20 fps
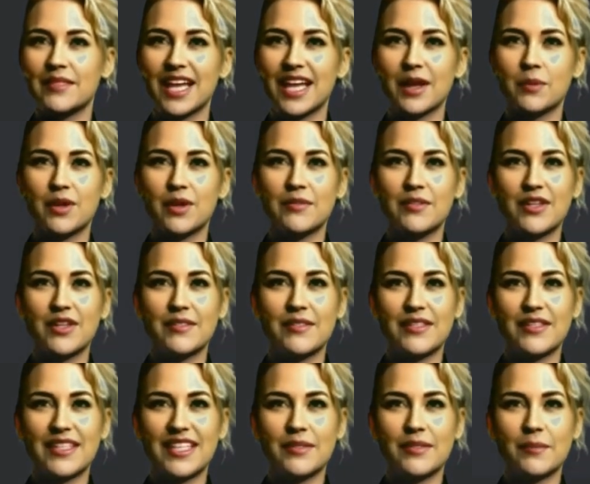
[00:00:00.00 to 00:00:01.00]
However,
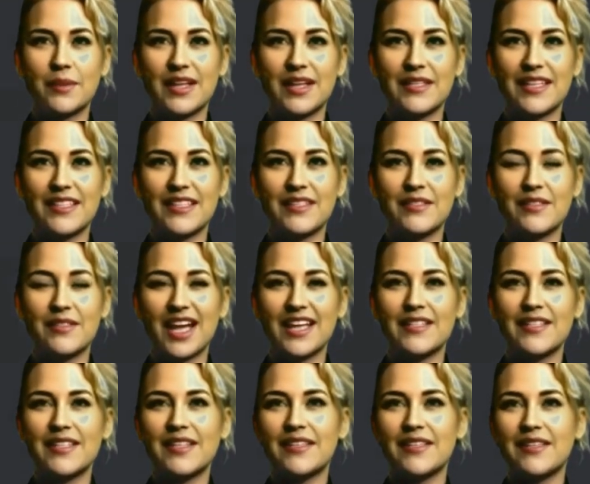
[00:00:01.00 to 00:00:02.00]
despite these
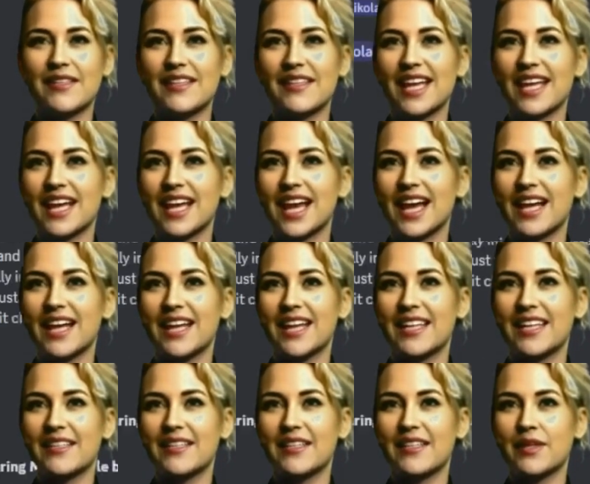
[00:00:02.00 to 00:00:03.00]
advances, AI
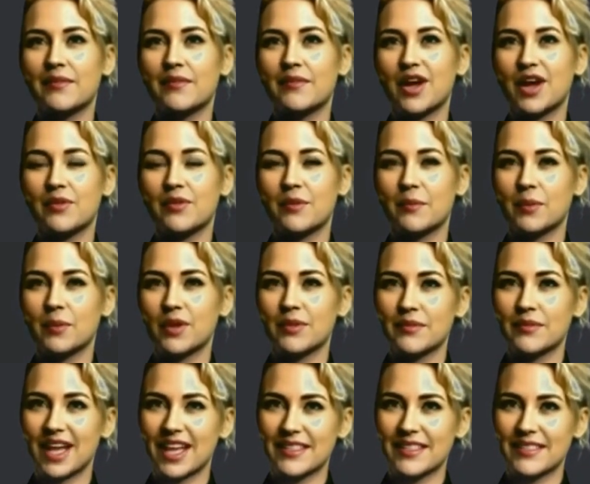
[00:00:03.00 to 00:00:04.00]
is still far from
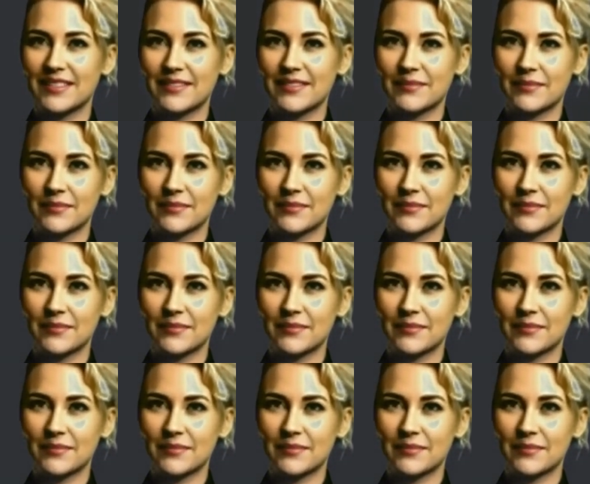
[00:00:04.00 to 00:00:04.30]
perfect.